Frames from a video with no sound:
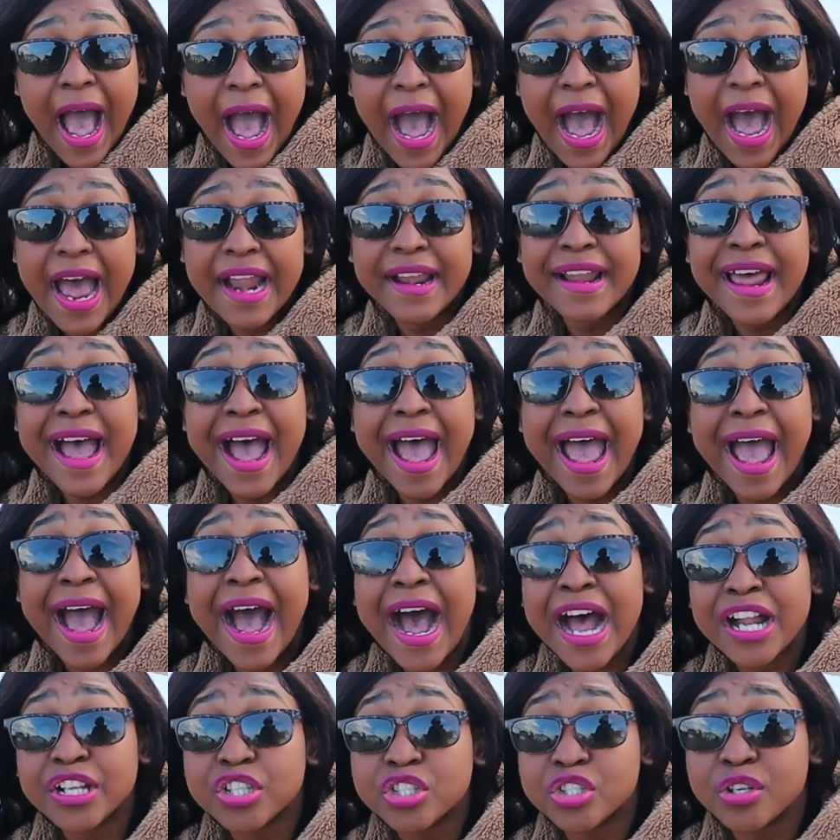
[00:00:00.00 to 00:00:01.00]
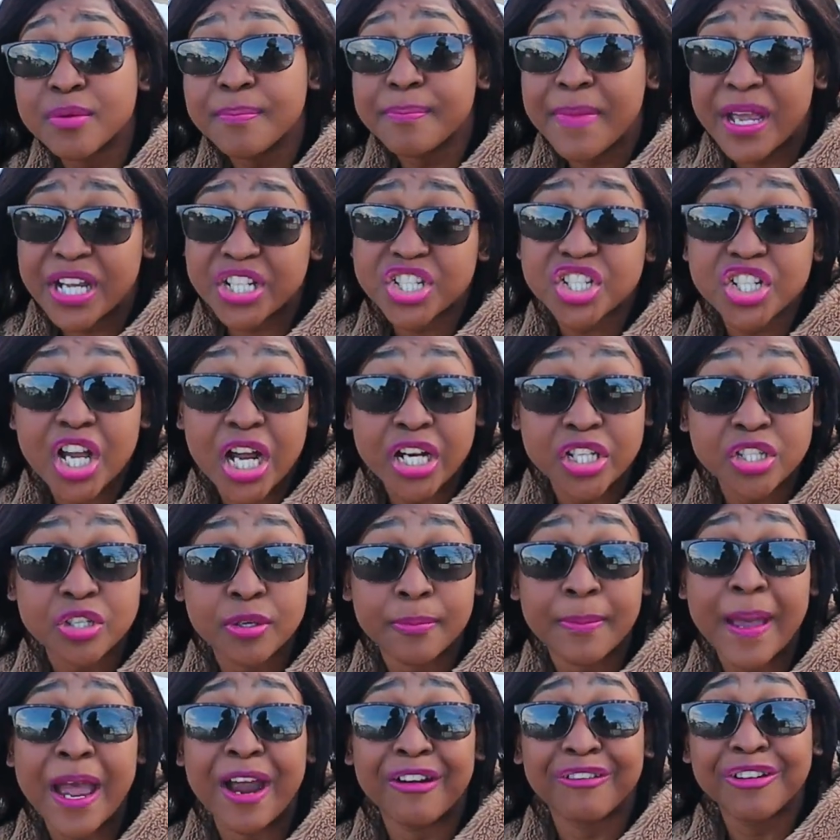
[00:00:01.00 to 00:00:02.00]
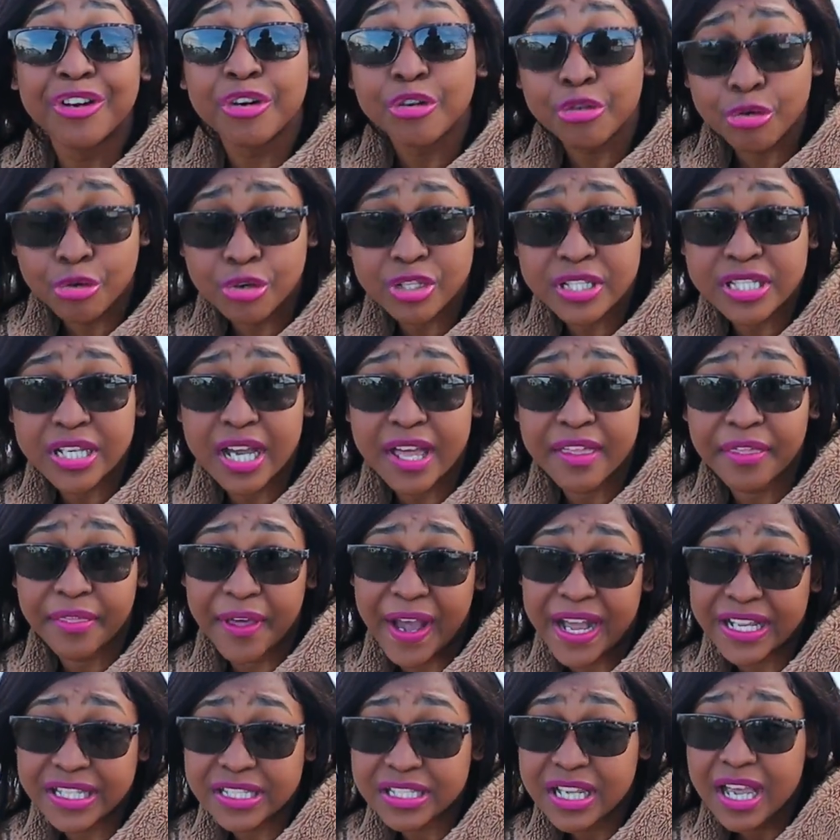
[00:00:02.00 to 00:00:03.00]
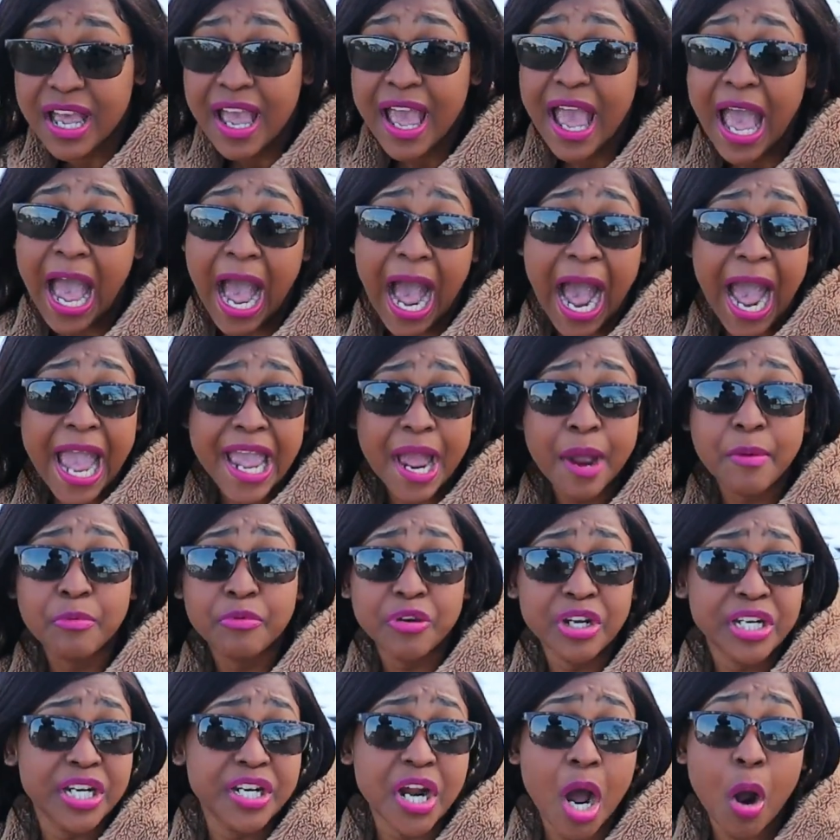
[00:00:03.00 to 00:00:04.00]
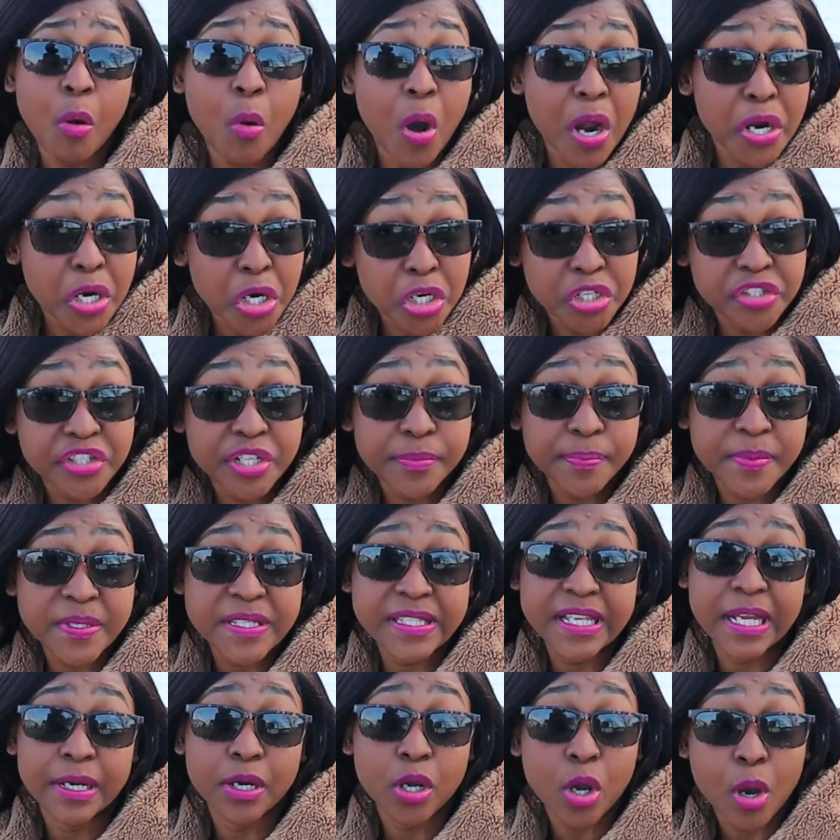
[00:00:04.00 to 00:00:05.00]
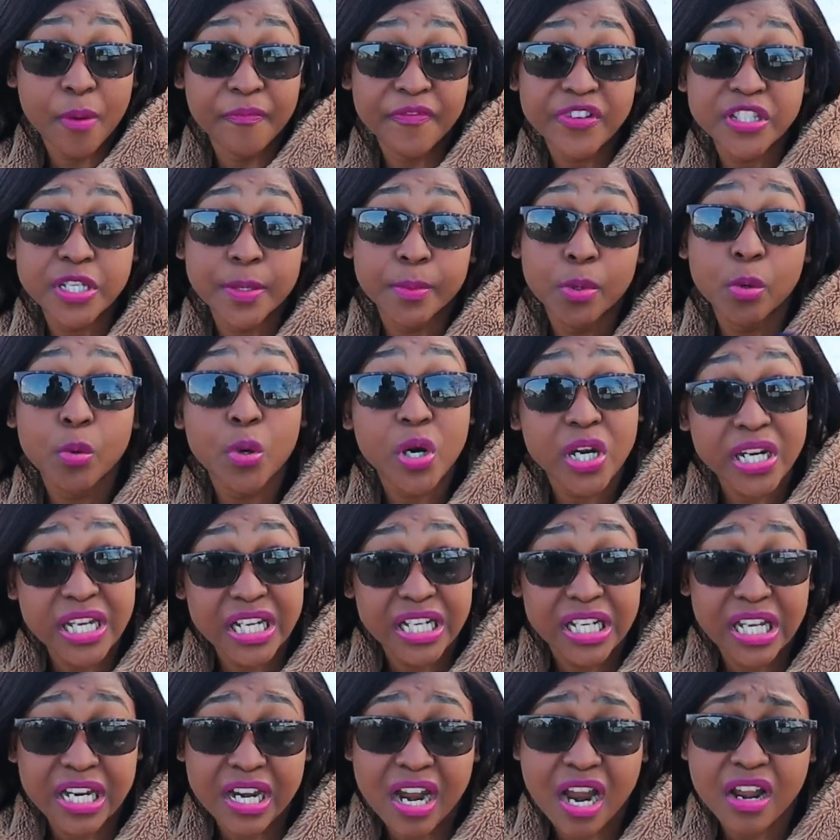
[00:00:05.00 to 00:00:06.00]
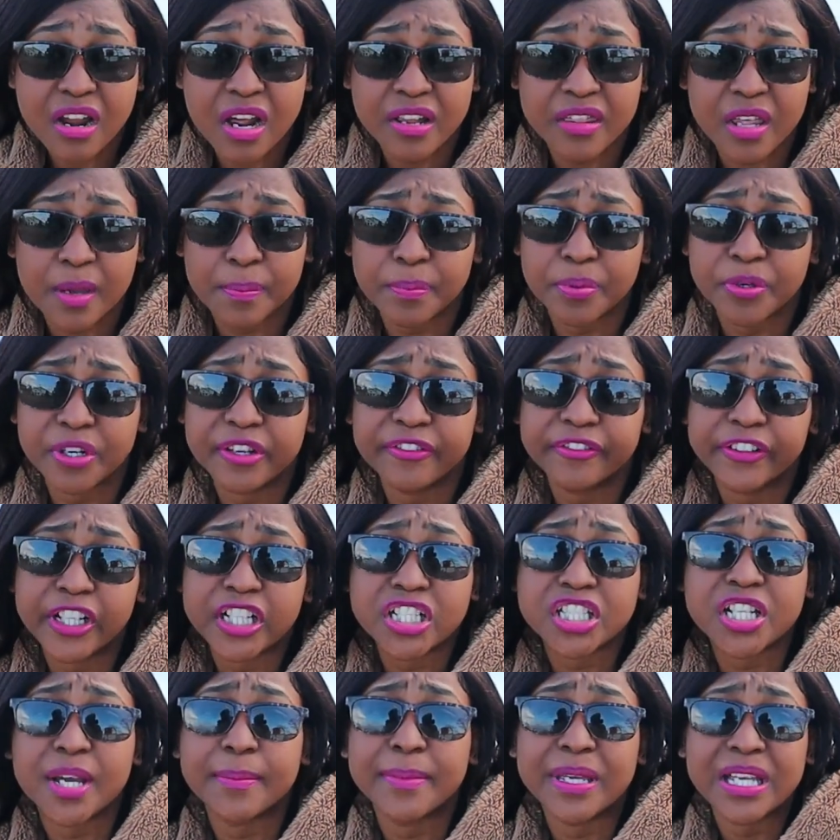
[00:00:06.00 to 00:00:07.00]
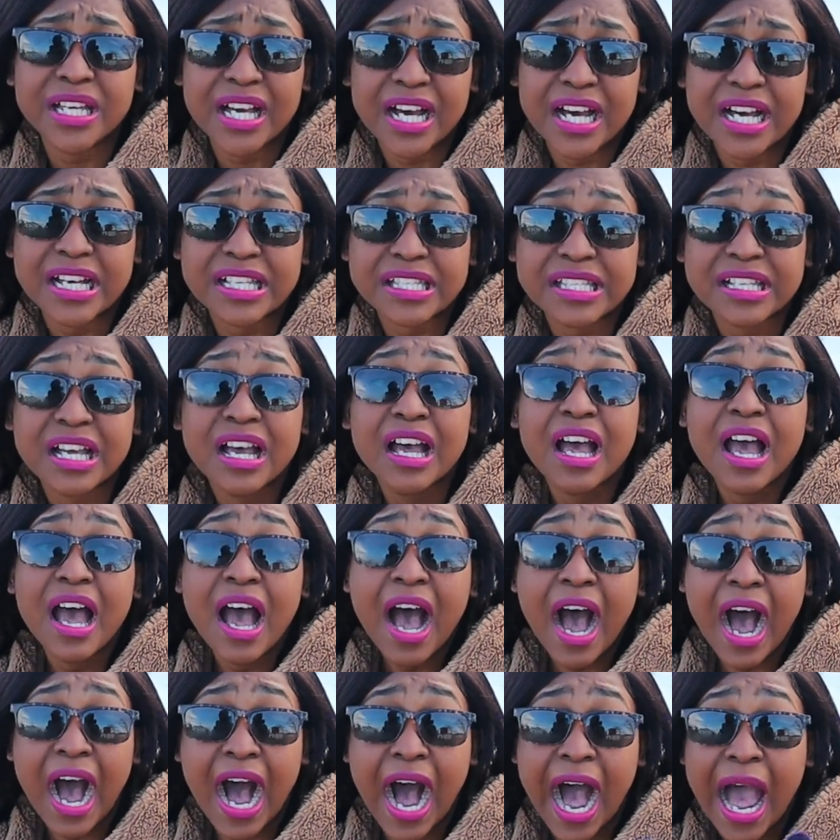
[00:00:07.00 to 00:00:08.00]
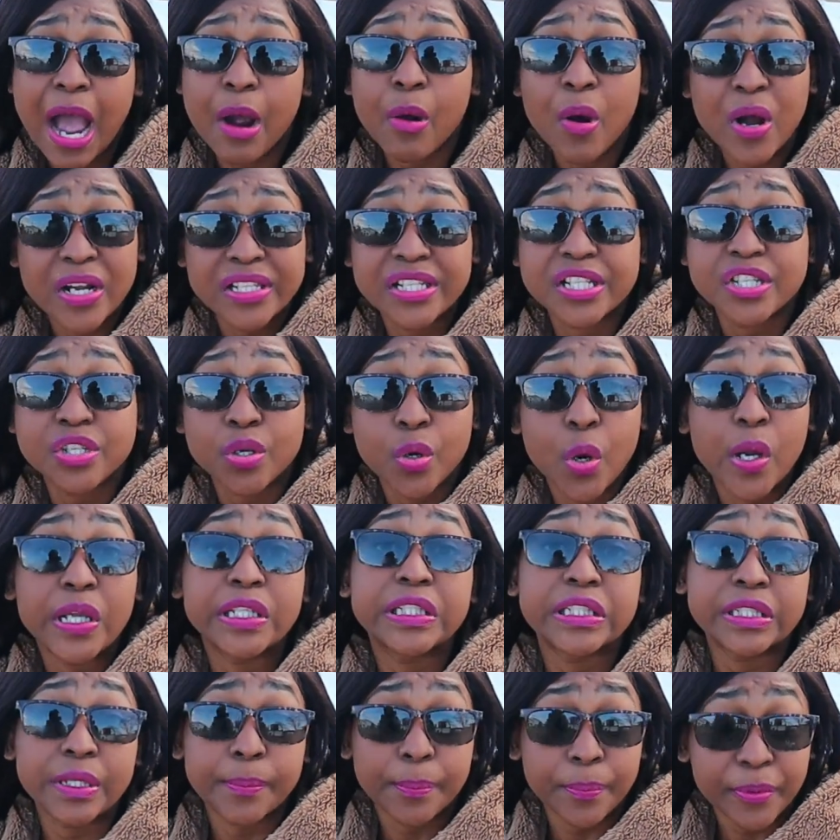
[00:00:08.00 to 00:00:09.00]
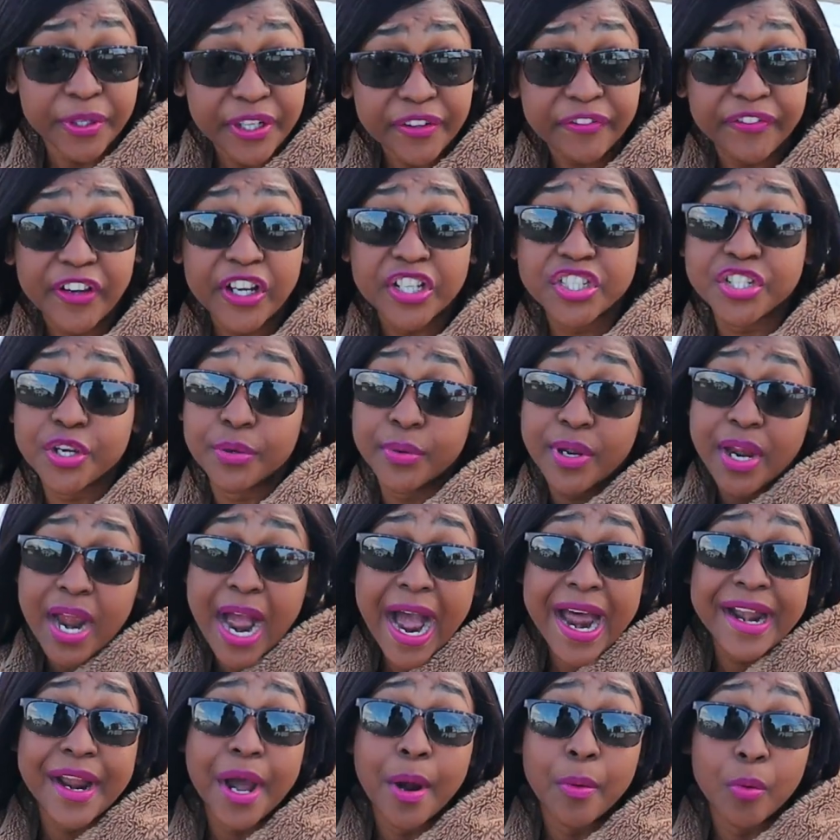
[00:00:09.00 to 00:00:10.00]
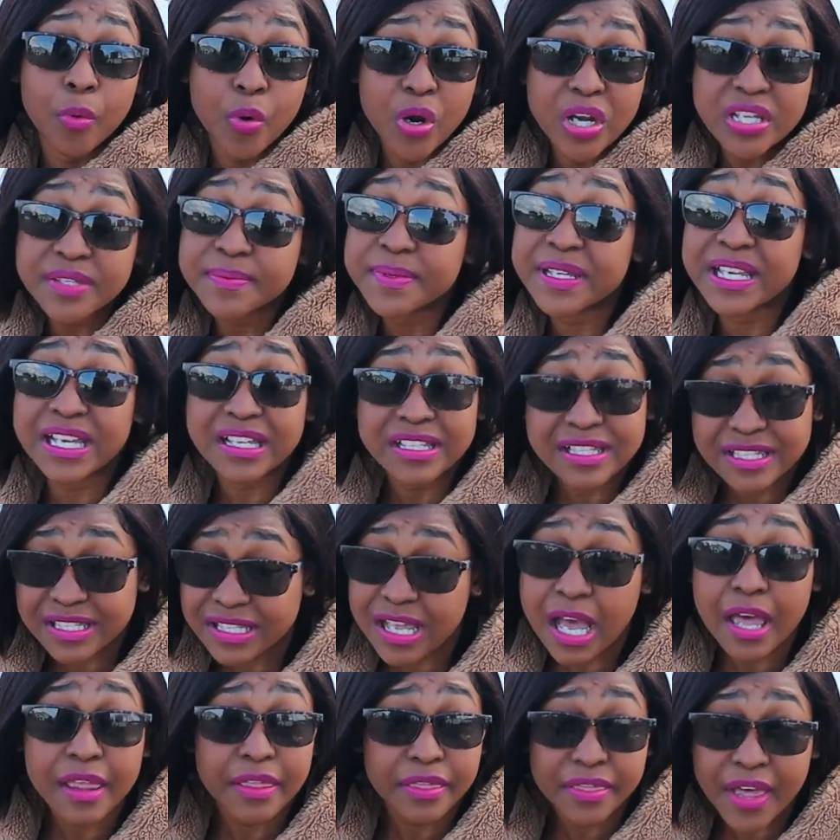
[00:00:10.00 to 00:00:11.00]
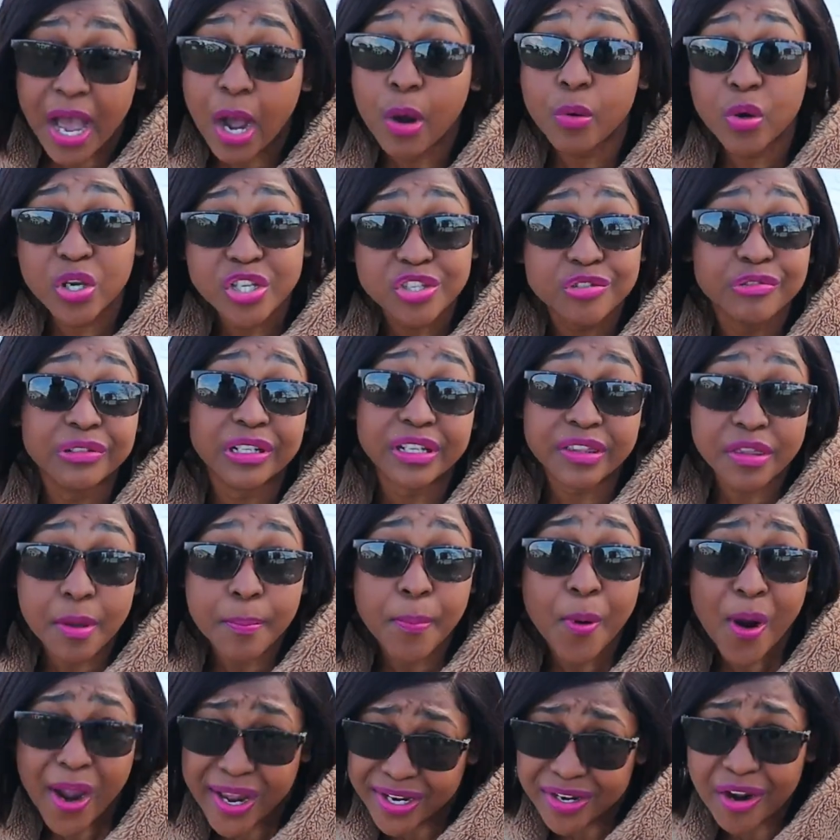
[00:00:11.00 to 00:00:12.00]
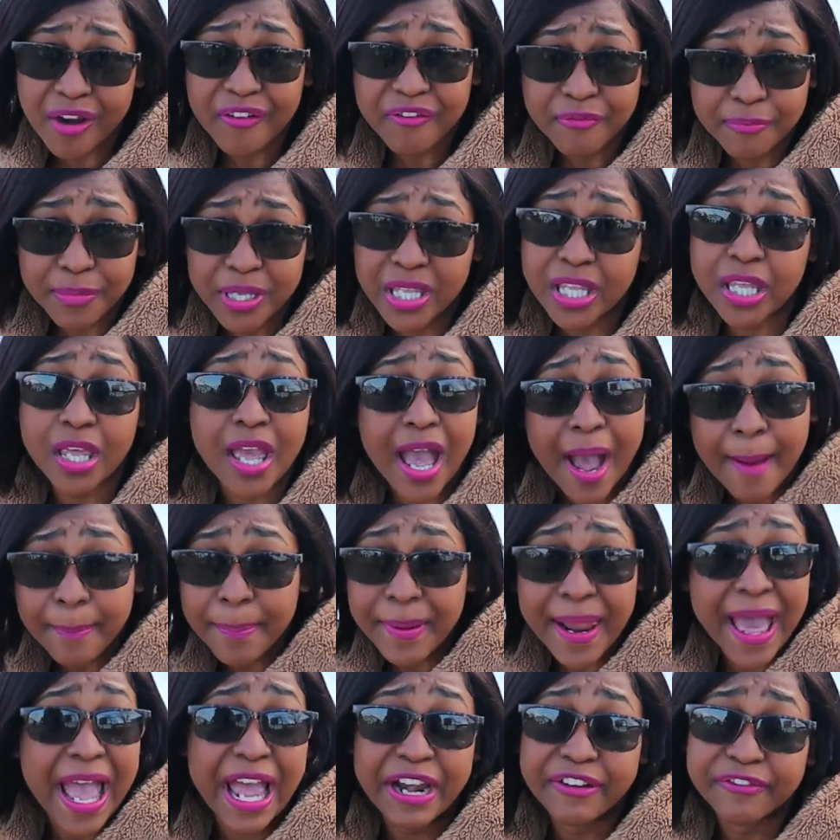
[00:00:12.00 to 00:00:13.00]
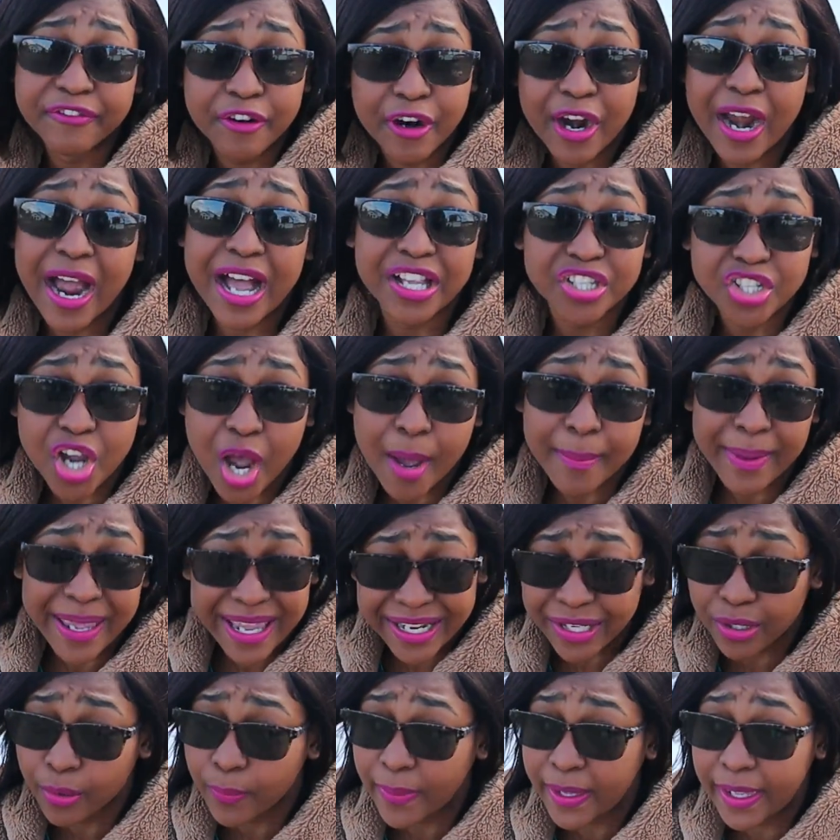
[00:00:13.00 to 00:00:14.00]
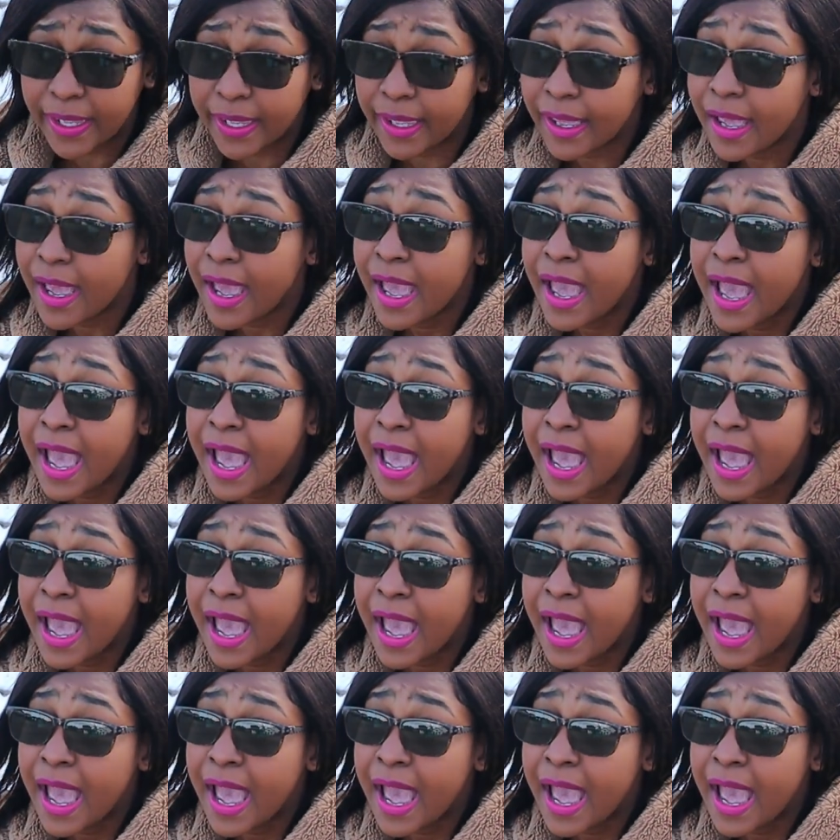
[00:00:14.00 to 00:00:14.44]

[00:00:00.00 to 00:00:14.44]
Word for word: And I had to mention to my recruiter that I am really not one hundred percent comfortable working in another prefecture, because I wanted to go into the prefecture where Adam was, because that was really the point of me applying for a job anyway.